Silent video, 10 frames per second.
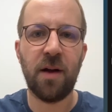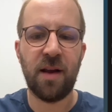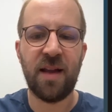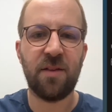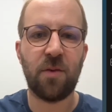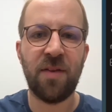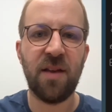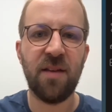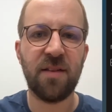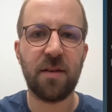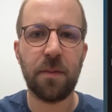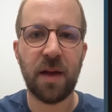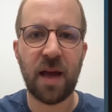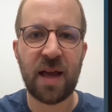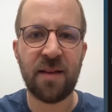let's run this
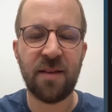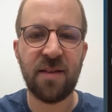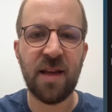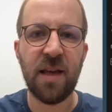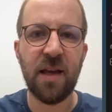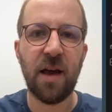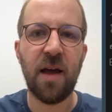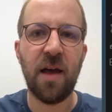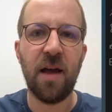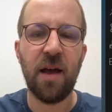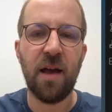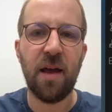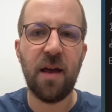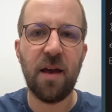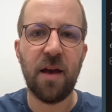and see
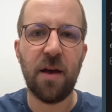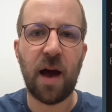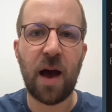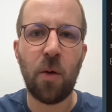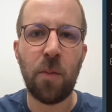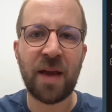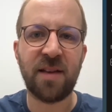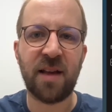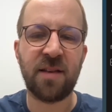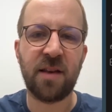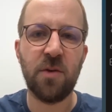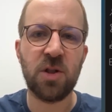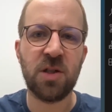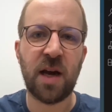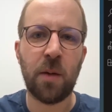how max
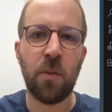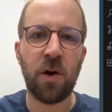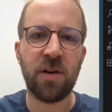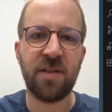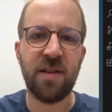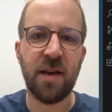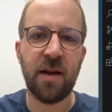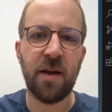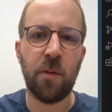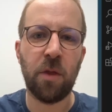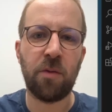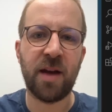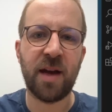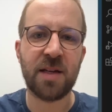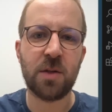execution time works here with
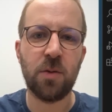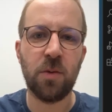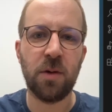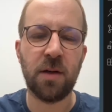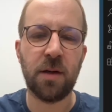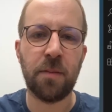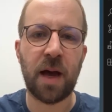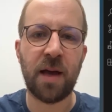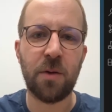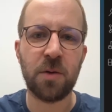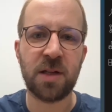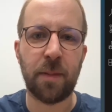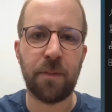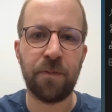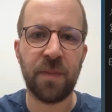regard to I/O
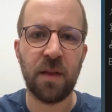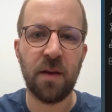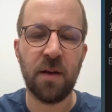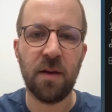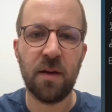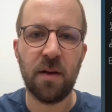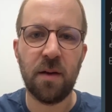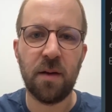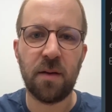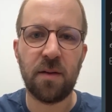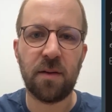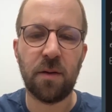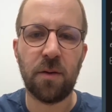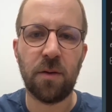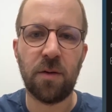time.
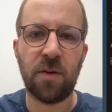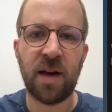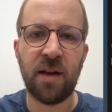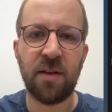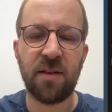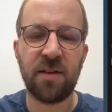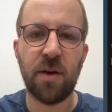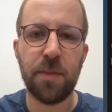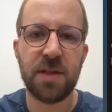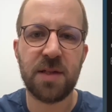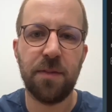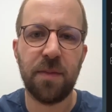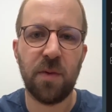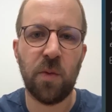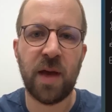So running the script,
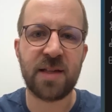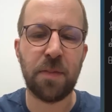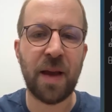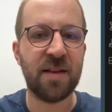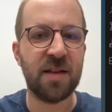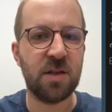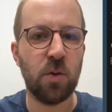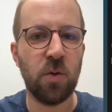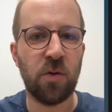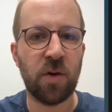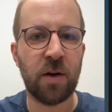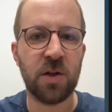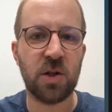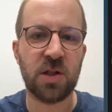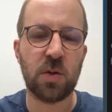we expect it to
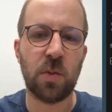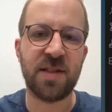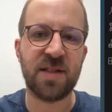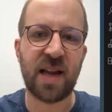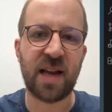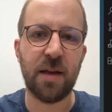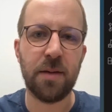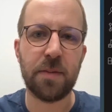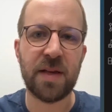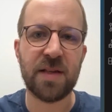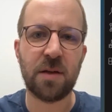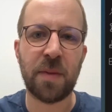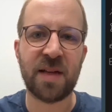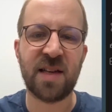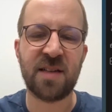run just 1 second based on
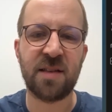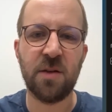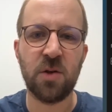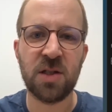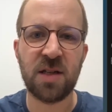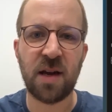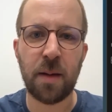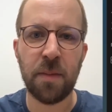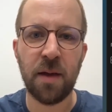max execution time,